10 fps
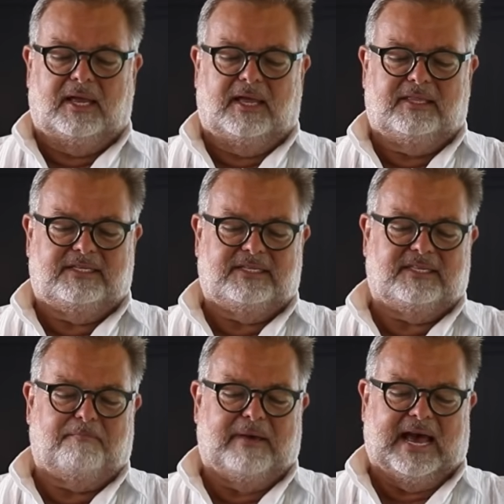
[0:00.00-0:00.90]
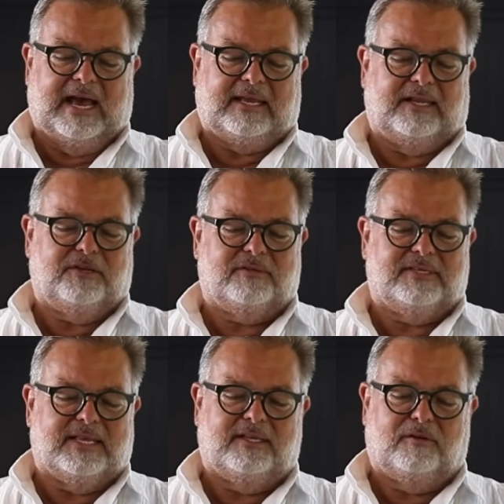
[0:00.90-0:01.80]
And this is the back, and there's
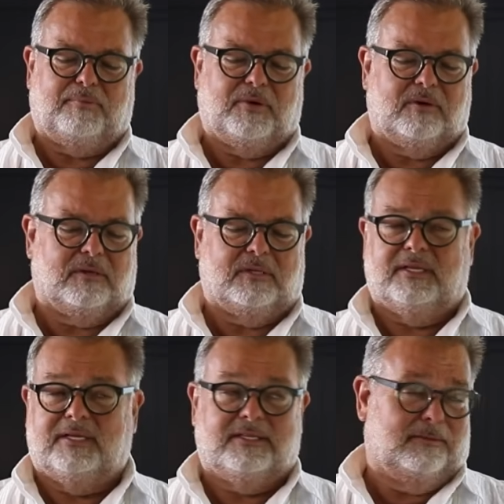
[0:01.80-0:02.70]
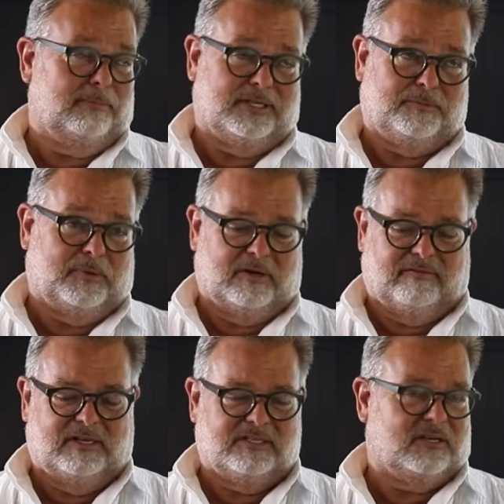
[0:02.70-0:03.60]
that little pearl that is the best part
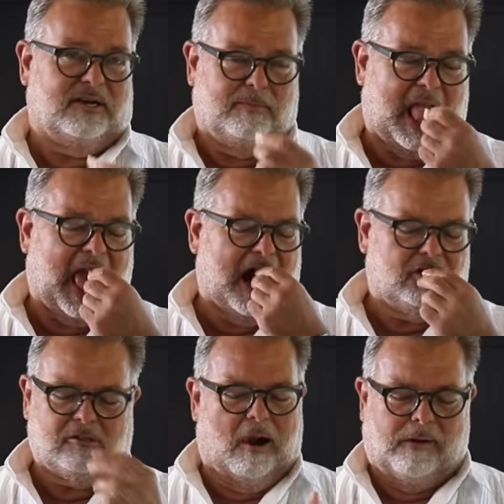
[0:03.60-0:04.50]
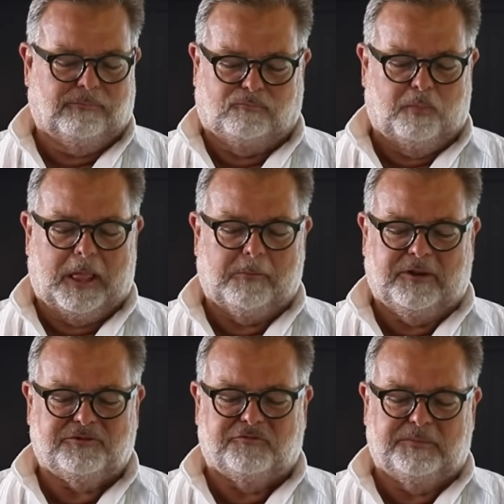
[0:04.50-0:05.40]
of it. Sorry,
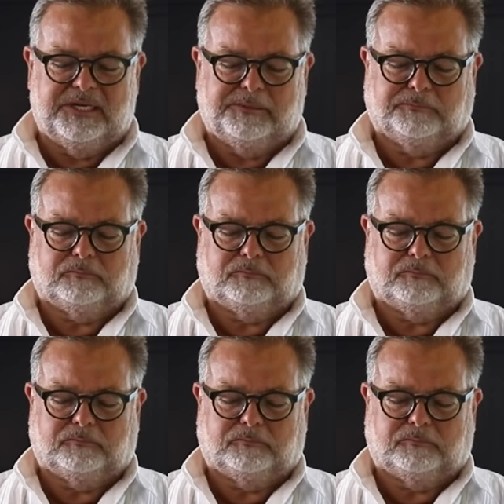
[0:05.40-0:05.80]
that's for me.